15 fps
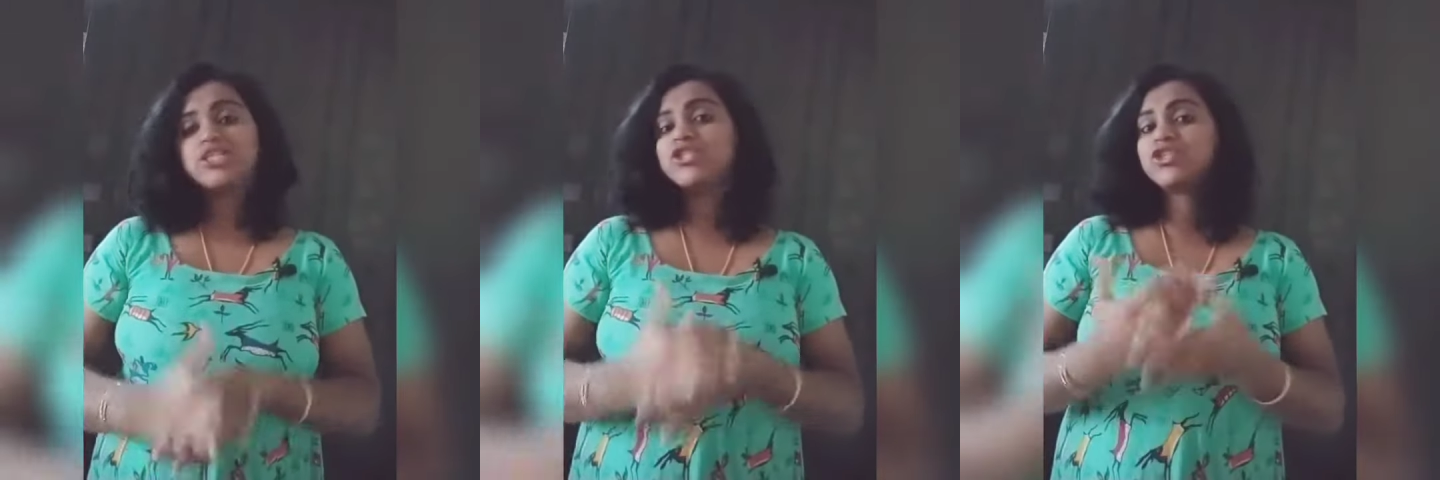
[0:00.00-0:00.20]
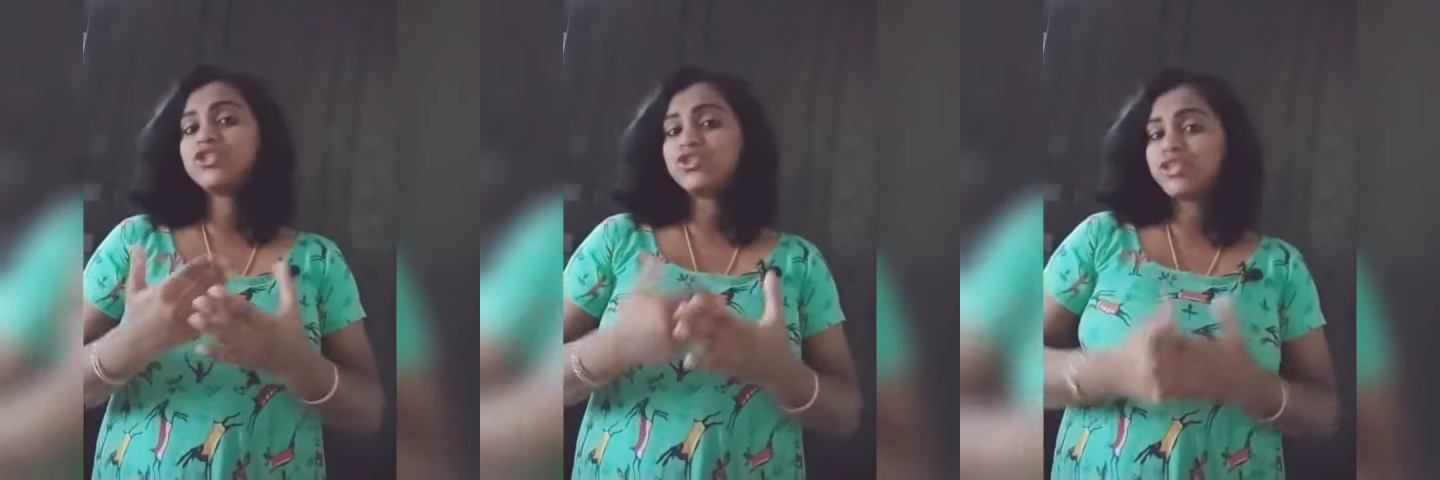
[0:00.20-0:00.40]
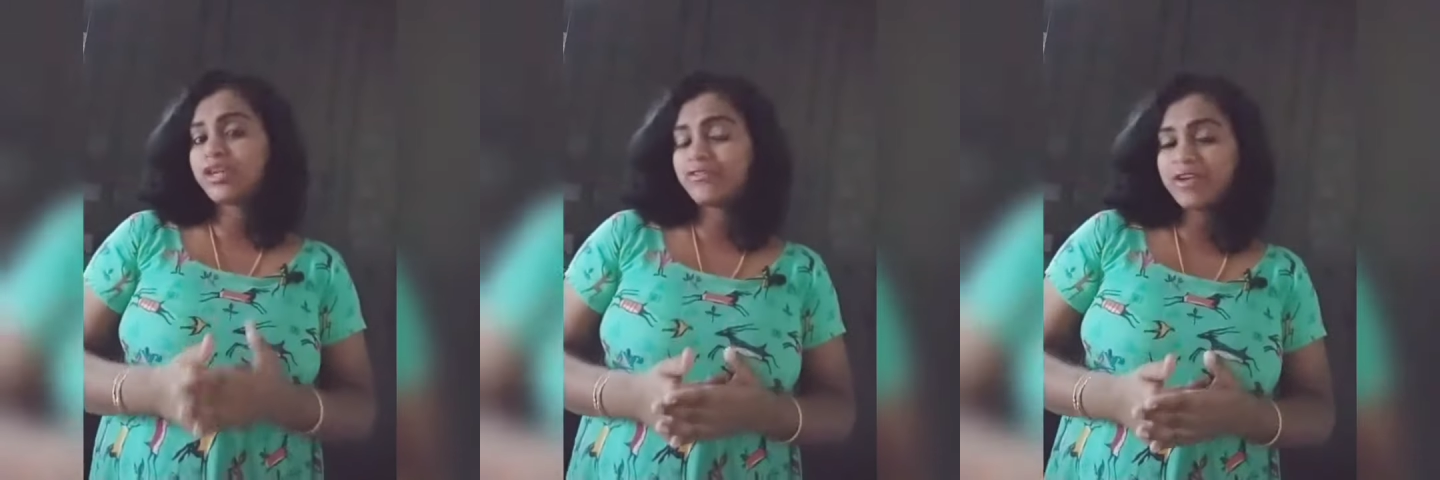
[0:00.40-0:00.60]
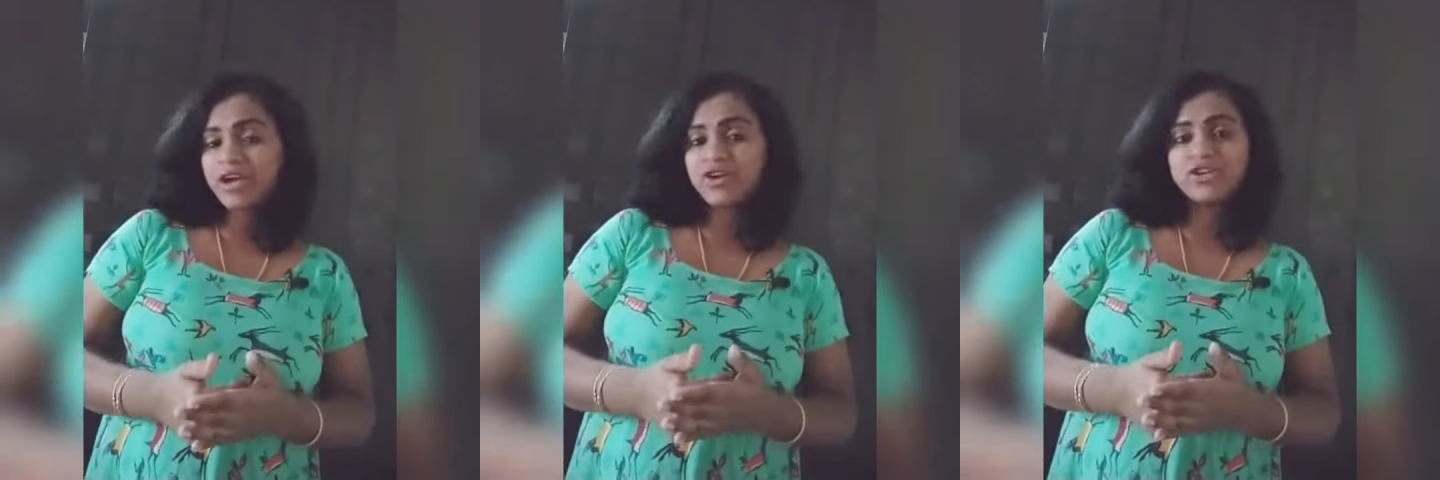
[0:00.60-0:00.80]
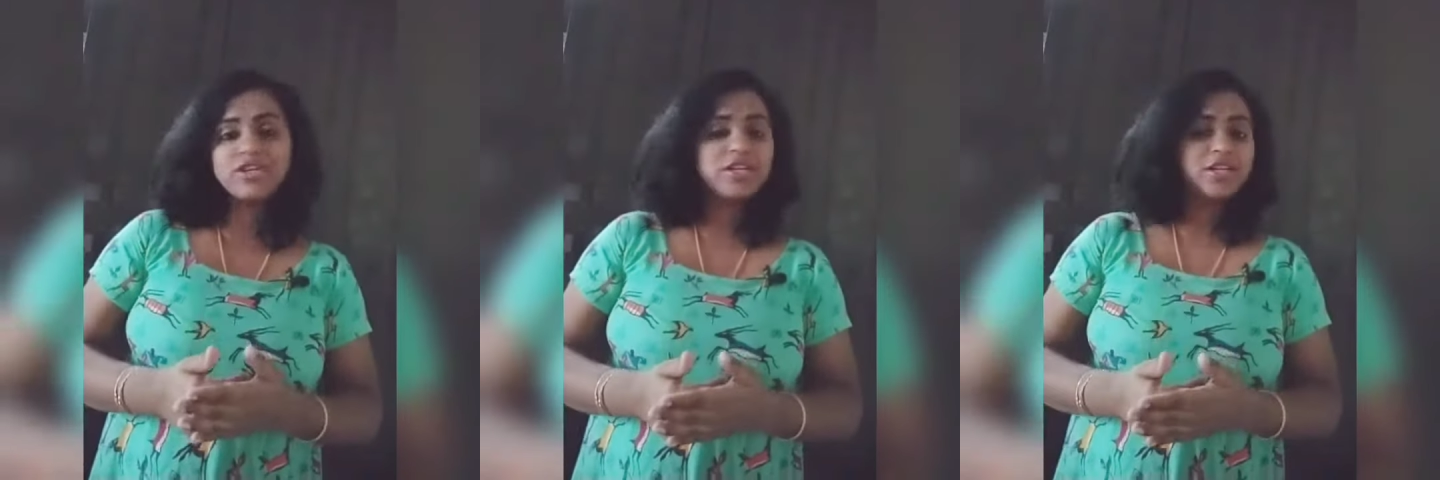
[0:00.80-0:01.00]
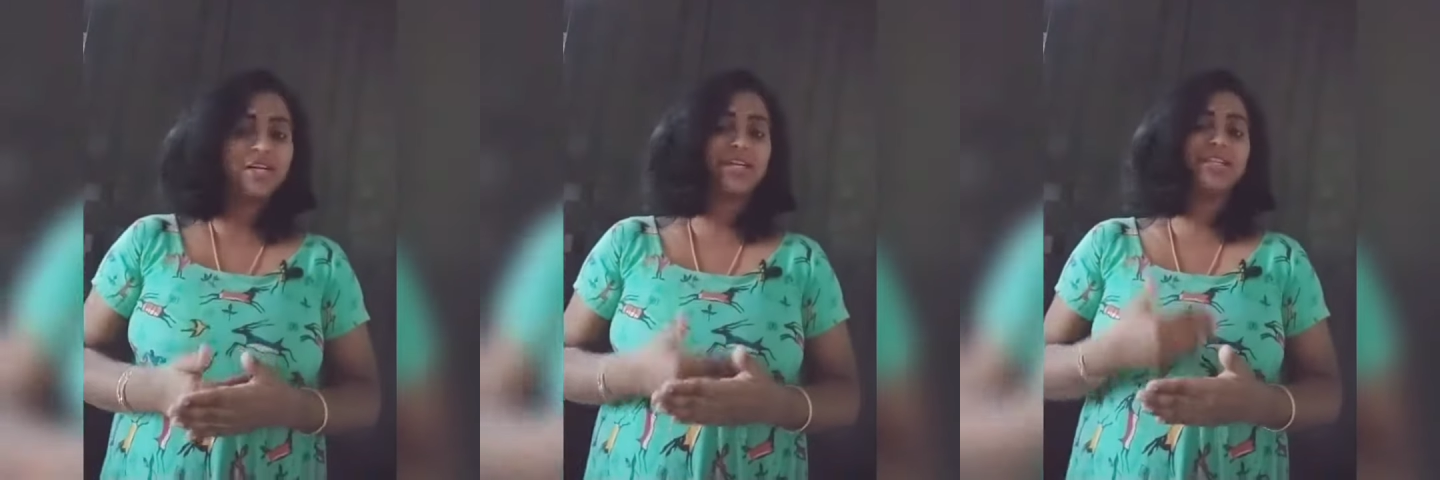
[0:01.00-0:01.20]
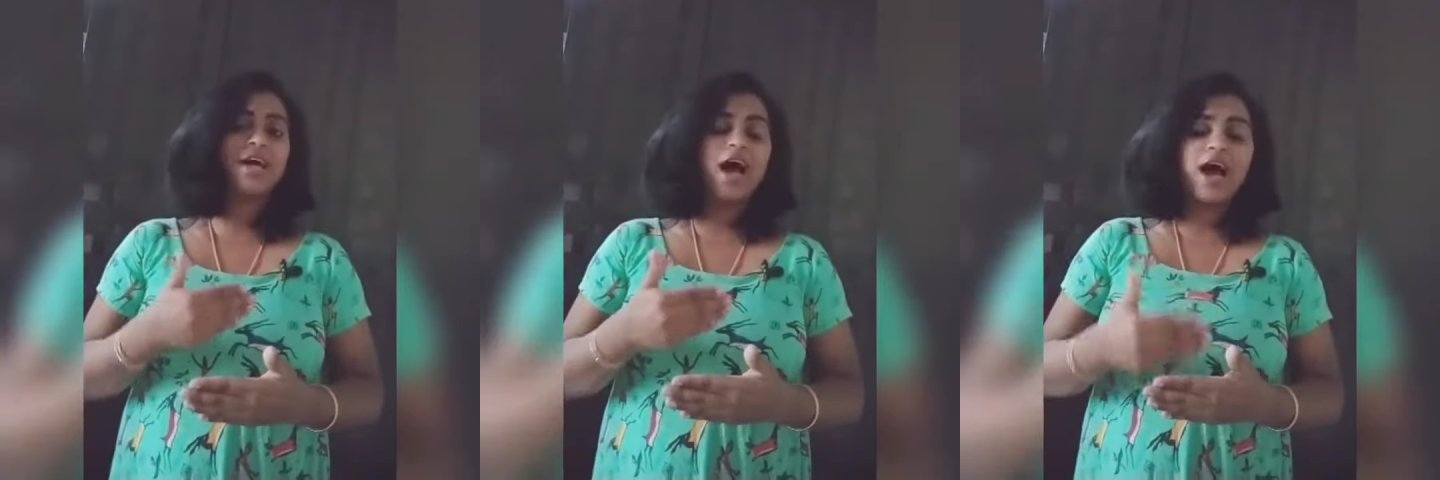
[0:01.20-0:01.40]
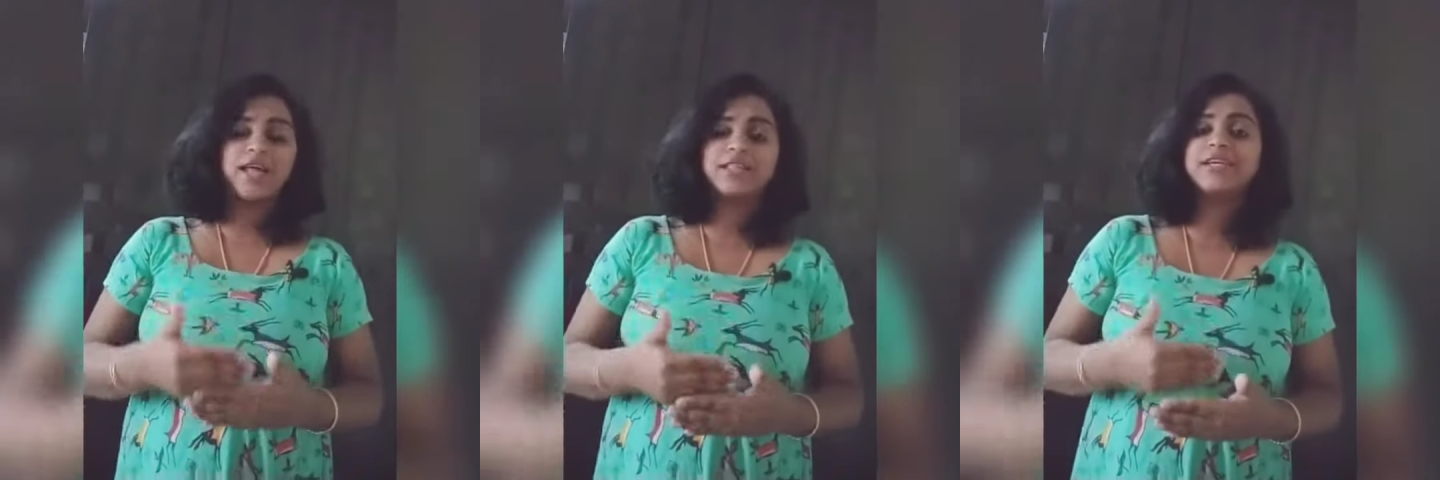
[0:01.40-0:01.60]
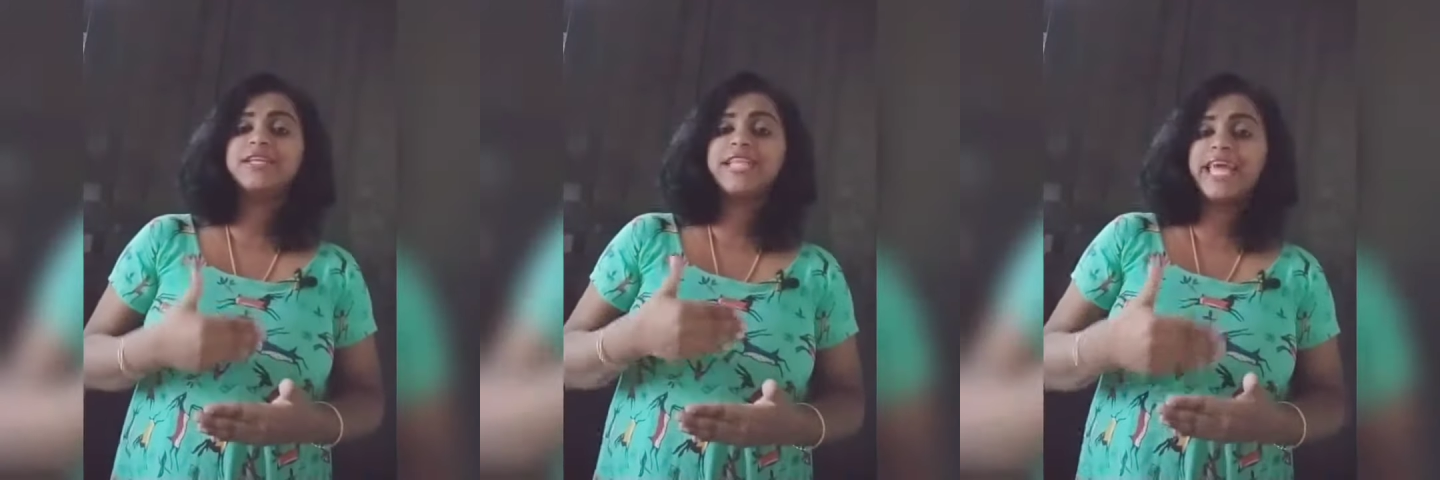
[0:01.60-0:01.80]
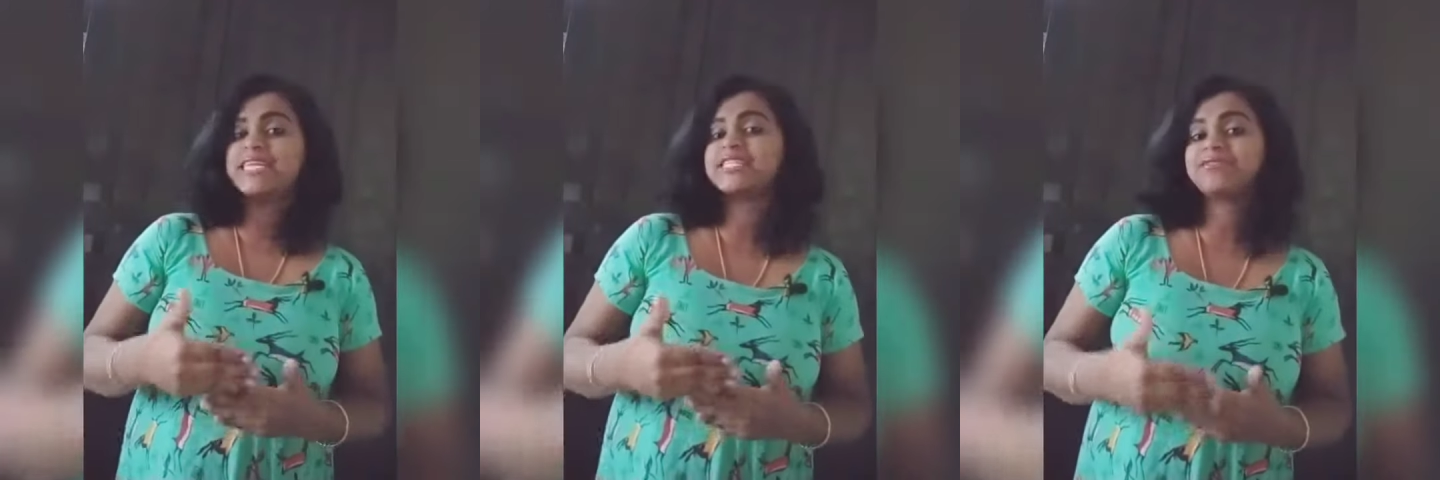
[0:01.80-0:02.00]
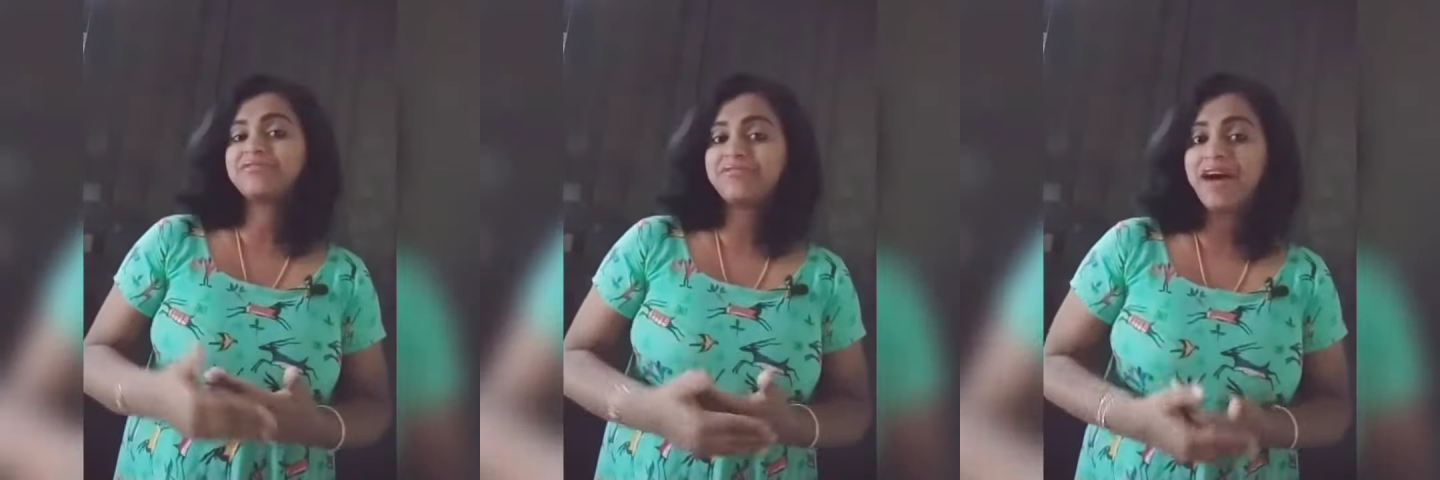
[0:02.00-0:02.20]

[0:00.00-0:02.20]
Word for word: So today we are going to learn the other next